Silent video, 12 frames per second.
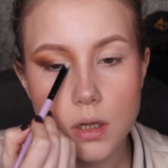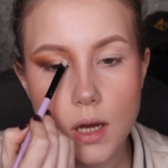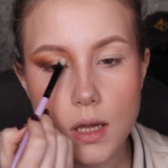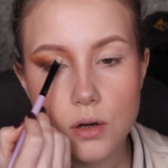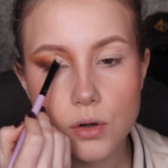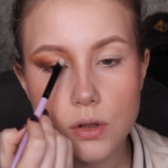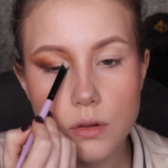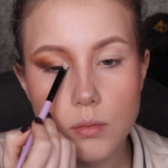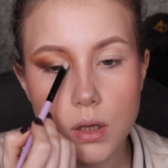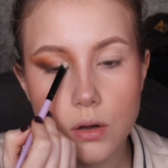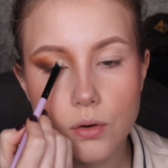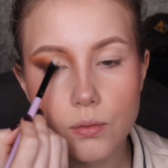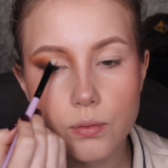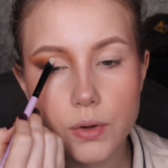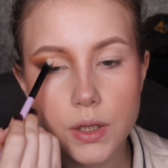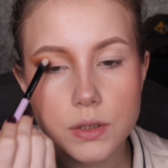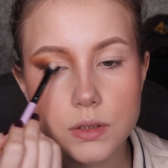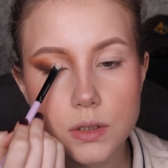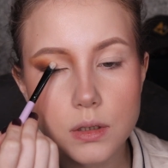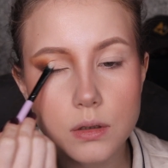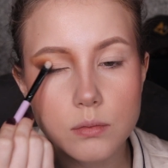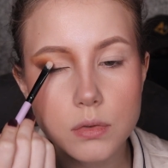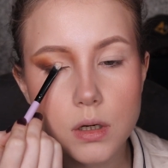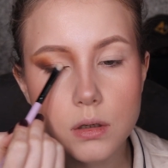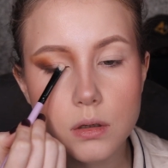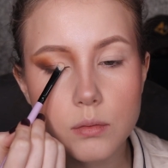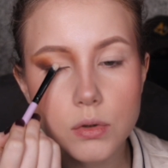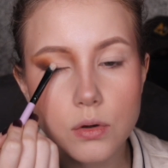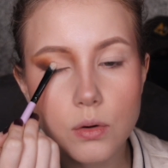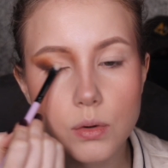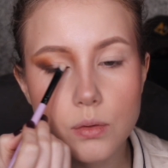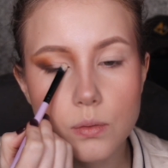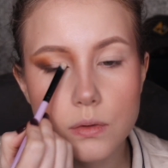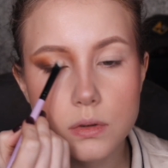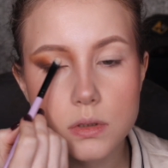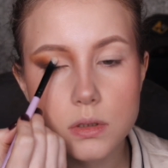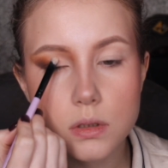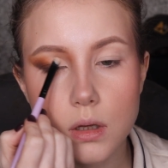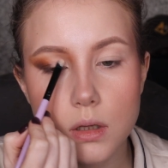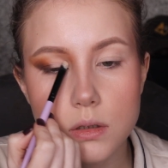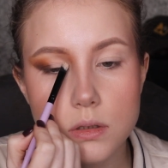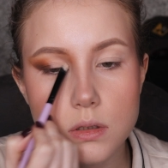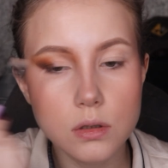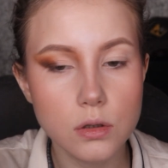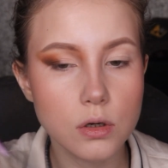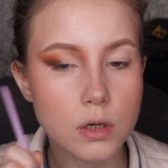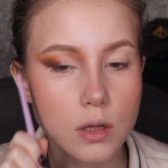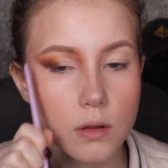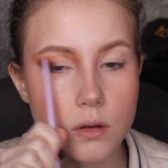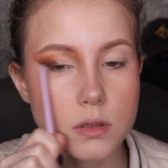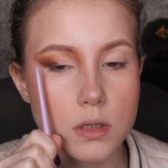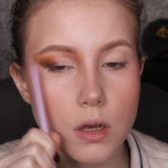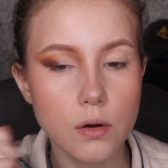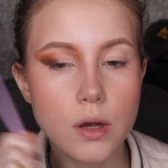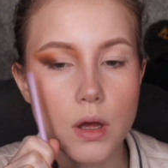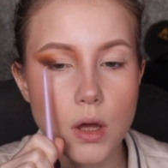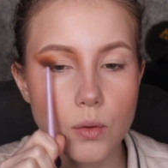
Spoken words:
underneath my crease, and I'm not going to be going with this concealer in this area.